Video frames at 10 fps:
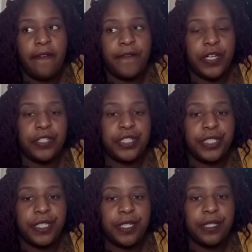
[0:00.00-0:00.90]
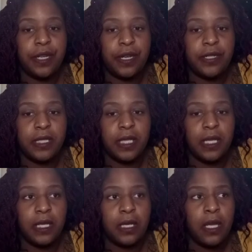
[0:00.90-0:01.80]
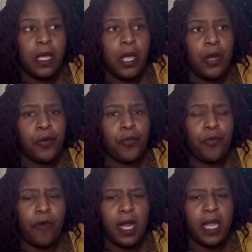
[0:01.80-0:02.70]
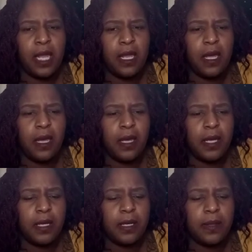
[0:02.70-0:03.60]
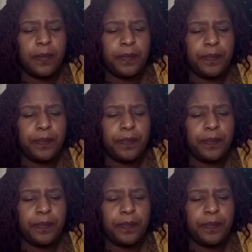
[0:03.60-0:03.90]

First year nursing rate, I